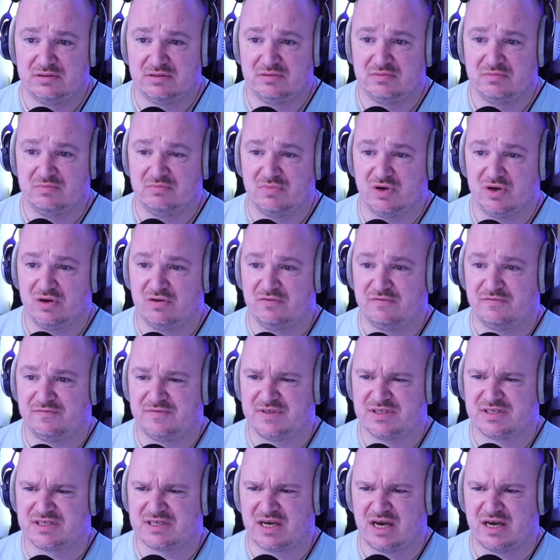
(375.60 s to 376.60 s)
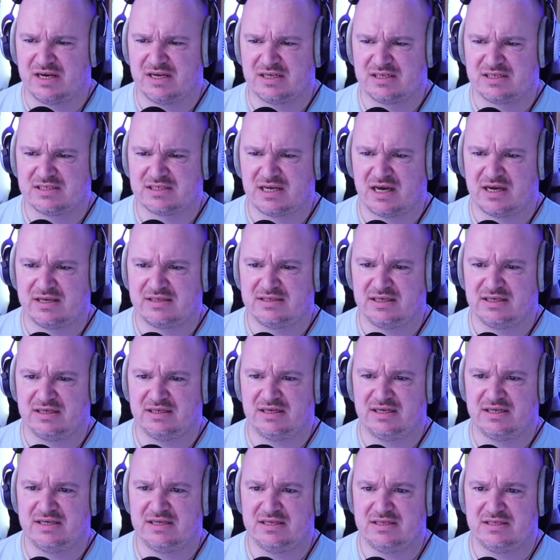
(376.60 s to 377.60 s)
move to sign
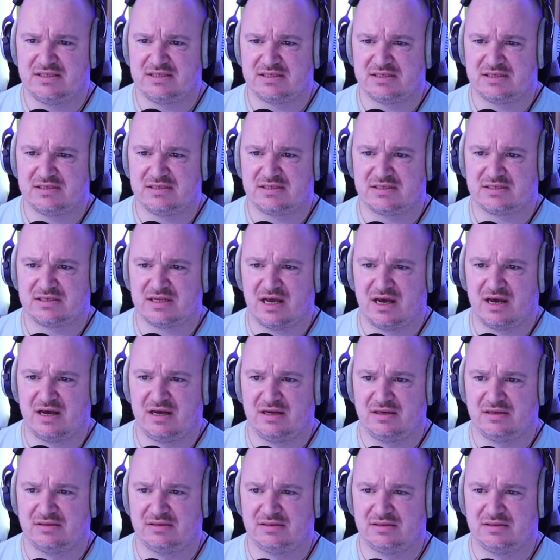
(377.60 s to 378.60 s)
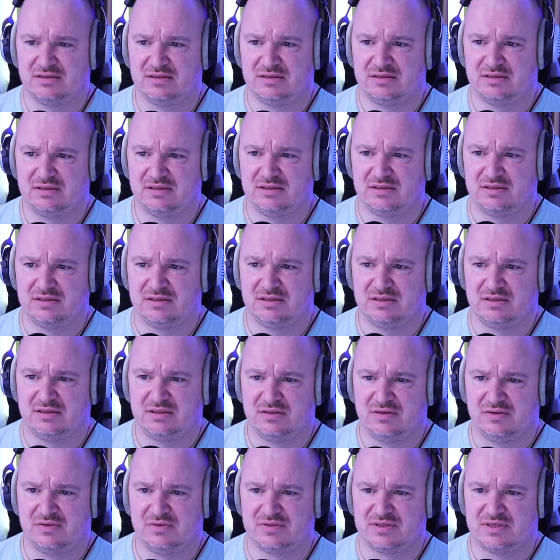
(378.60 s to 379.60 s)
exciting Leeds star.
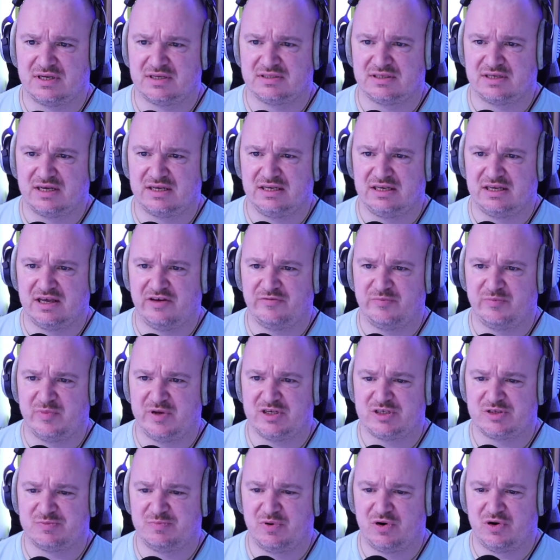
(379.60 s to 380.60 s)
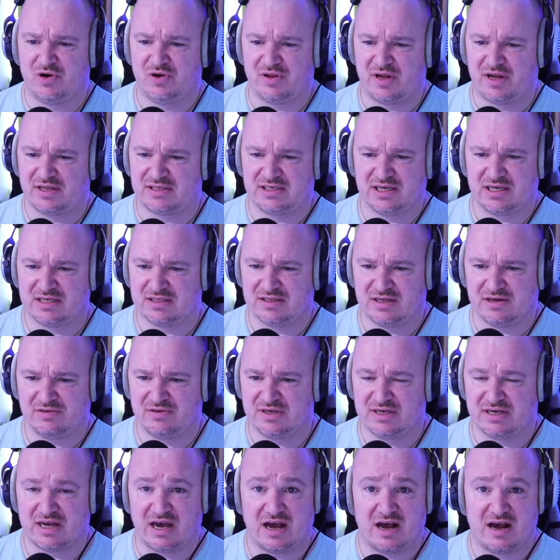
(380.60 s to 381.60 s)
Sounds like Give Me Sport. I tell you, they're
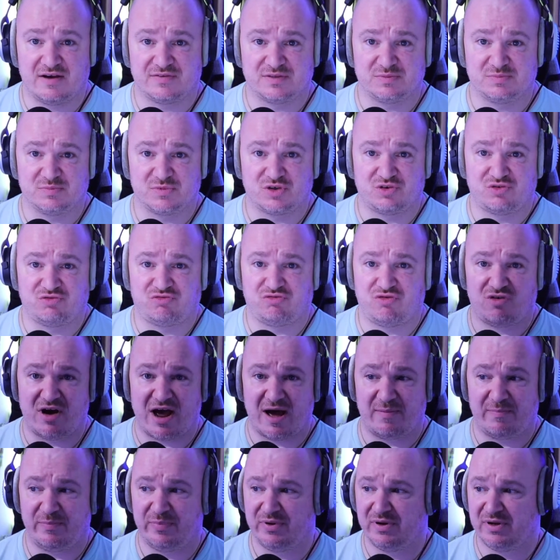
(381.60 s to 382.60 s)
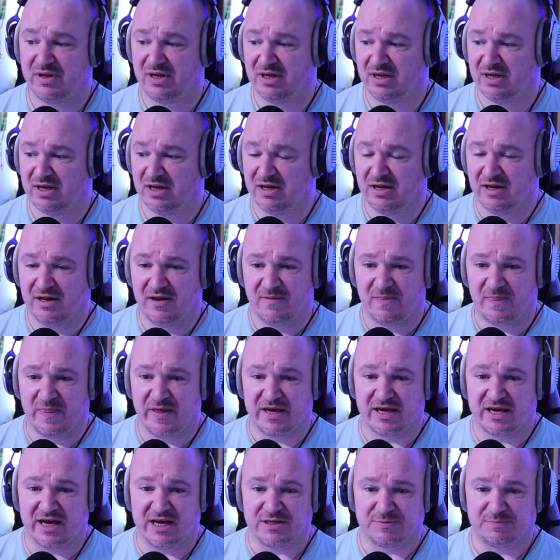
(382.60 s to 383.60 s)
in to have some crap
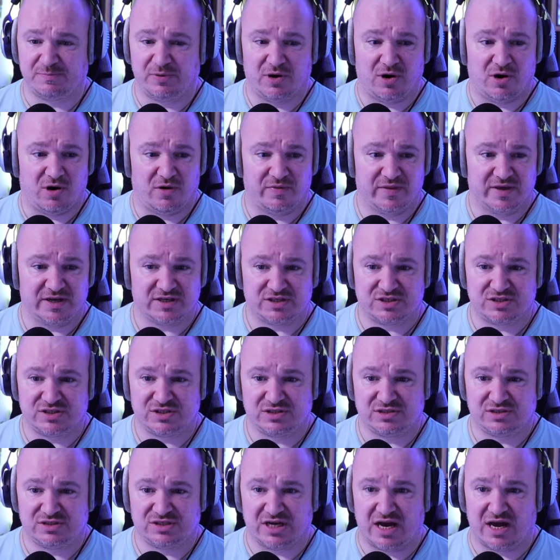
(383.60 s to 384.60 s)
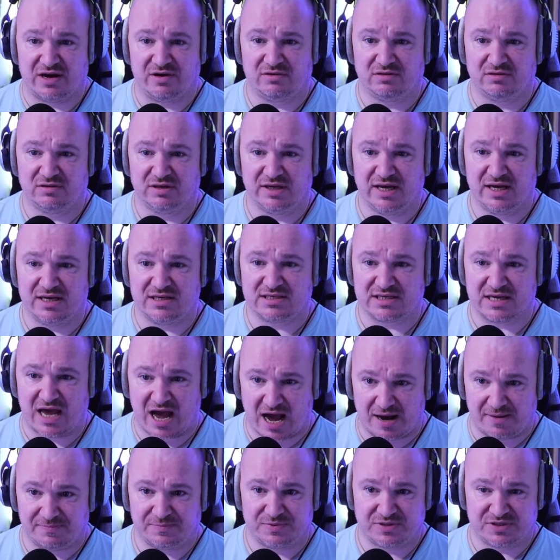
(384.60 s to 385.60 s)
that gets put on this channel. It's
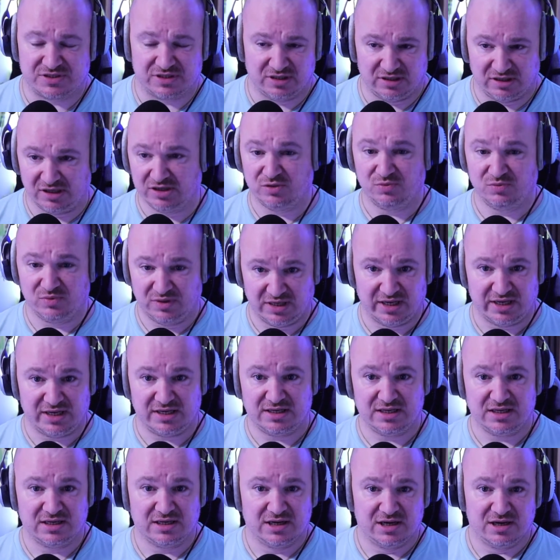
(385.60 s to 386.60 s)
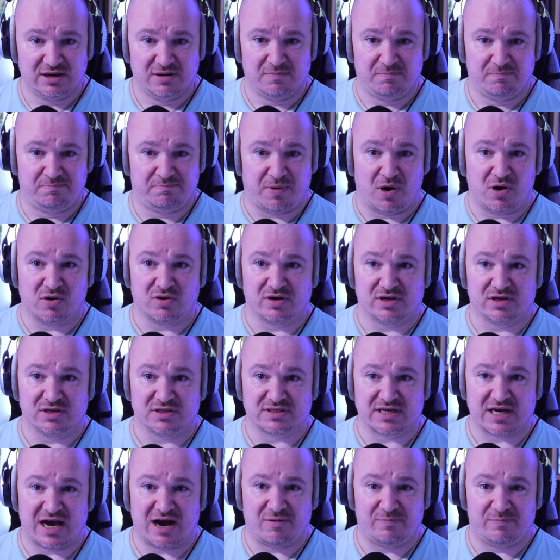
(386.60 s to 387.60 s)
absolutely
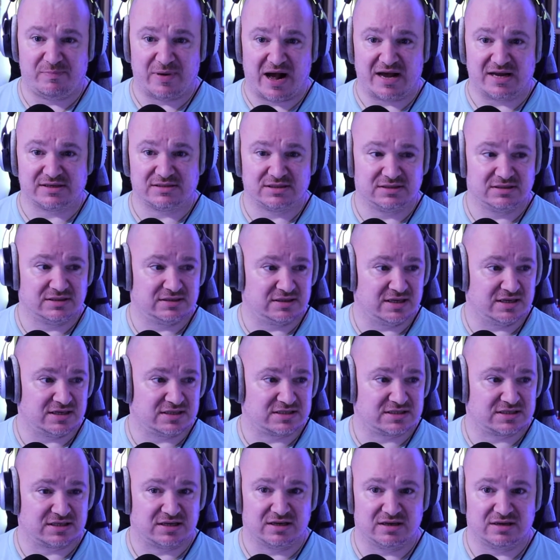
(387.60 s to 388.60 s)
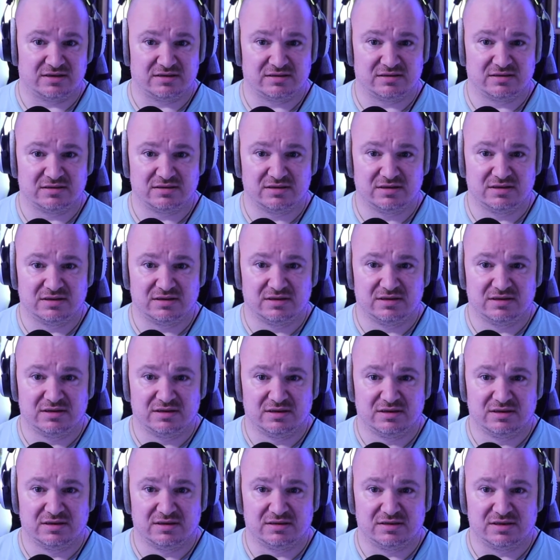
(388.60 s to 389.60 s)
bonkers how bad this can
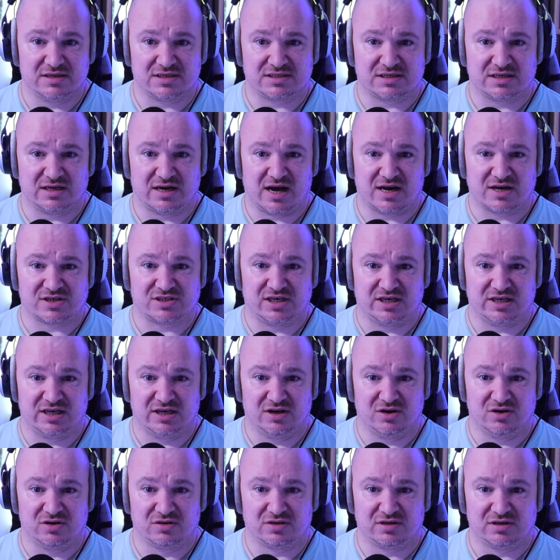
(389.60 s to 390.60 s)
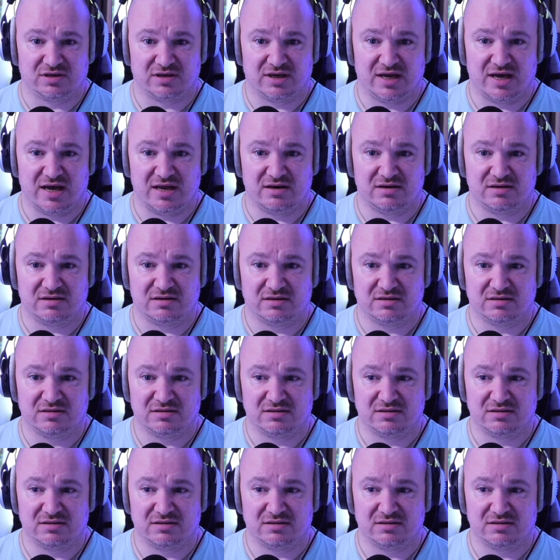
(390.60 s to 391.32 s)
actually look in